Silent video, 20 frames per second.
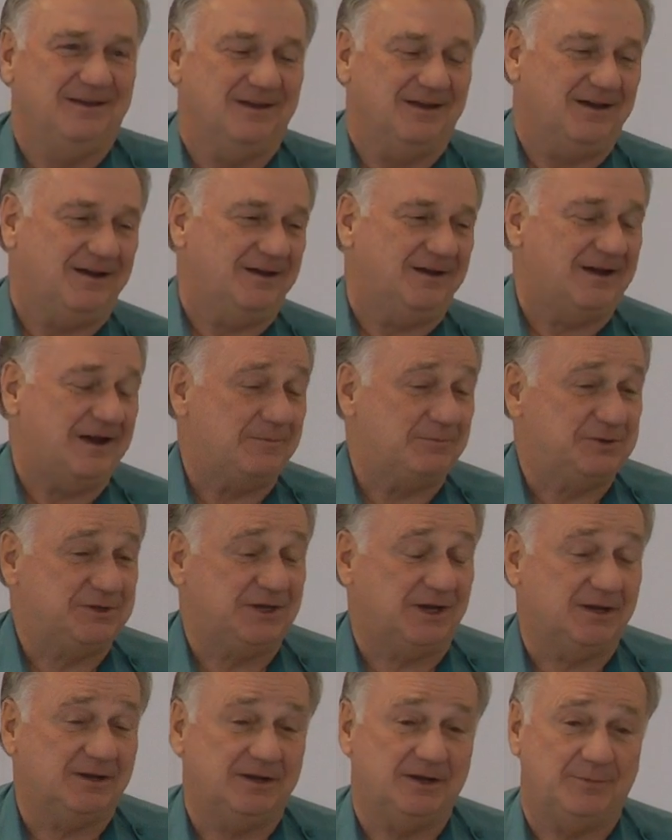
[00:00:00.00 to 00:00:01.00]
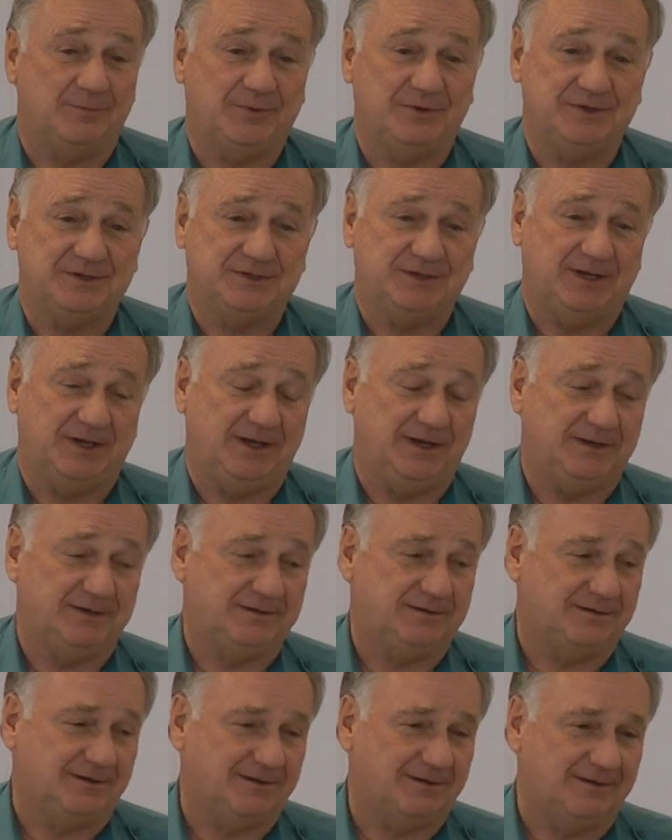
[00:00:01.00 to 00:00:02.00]
I particularly
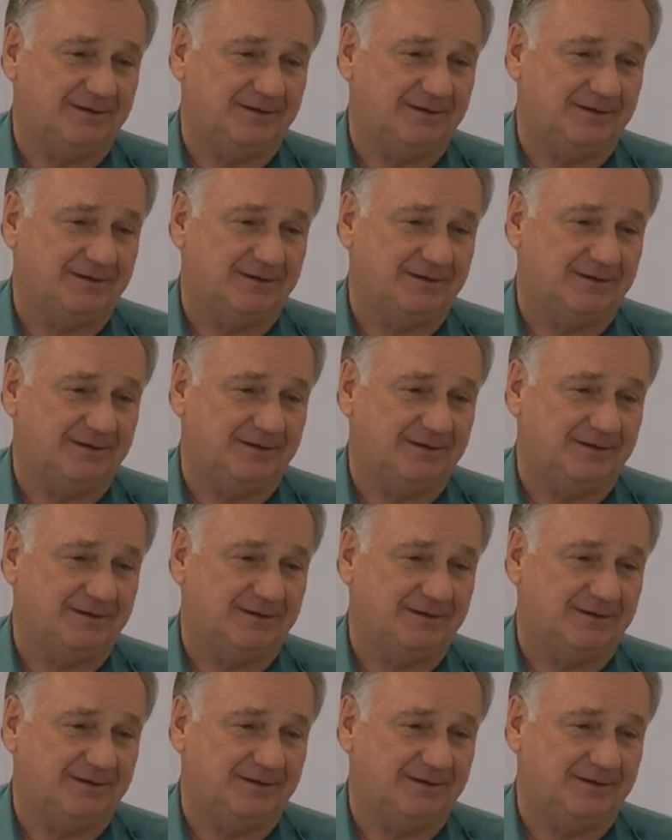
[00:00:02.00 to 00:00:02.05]
appreciate